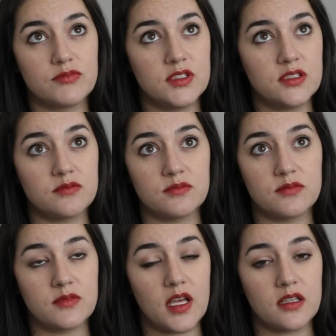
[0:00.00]
yeah,
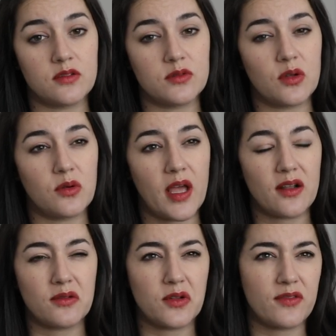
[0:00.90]
I don't know
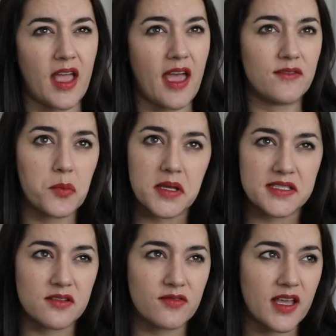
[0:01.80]
if I have the
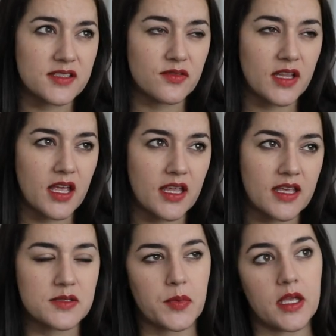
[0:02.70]
best advice for that, I
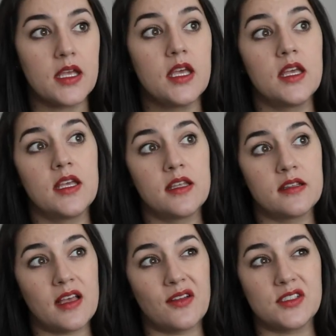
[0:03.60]
guess. But
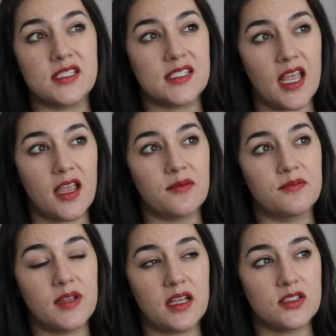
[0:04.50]
I would just say,
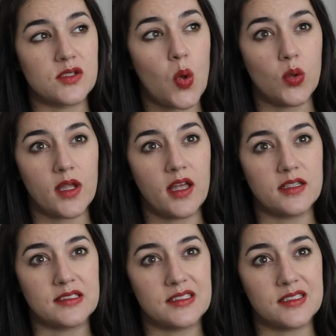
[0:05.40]
yeah, just hold
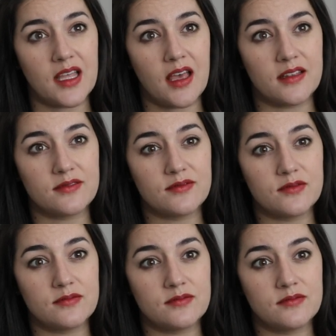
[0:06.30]
on to that
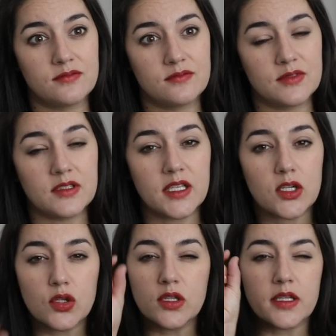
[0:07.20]

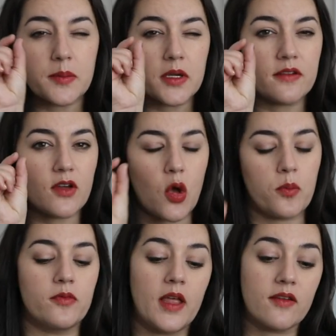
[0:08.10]
little glimmer of
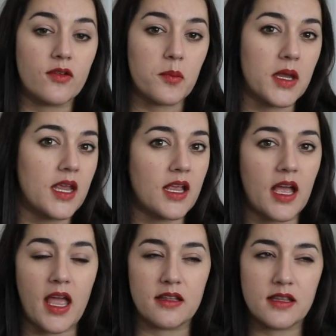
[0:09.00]
hope. Like, for me,
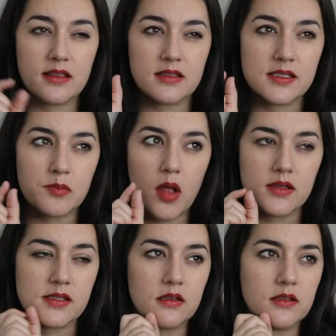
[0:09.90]
I had, like, the
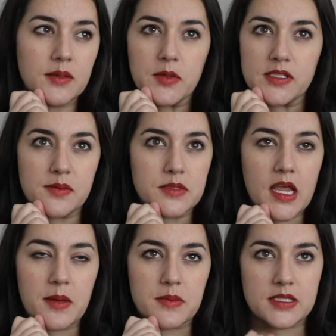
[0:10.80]
smallest little glimmer
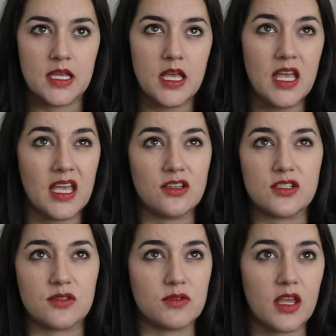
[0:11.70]
sometimes. You
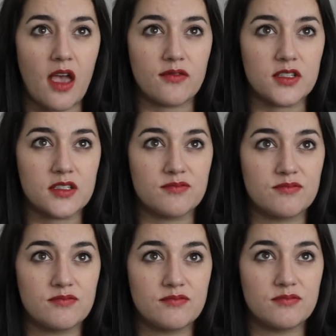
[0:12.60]
just really have to
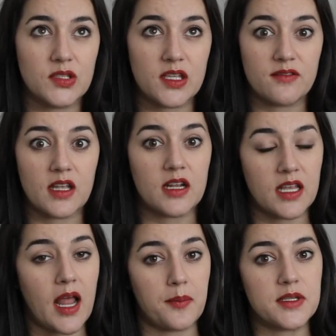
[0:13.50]
believe that it
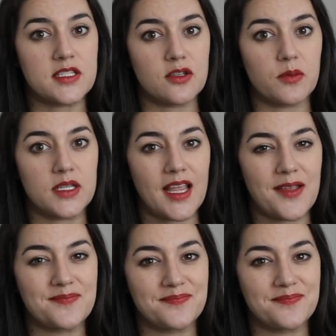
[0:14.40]
can happen to you one day.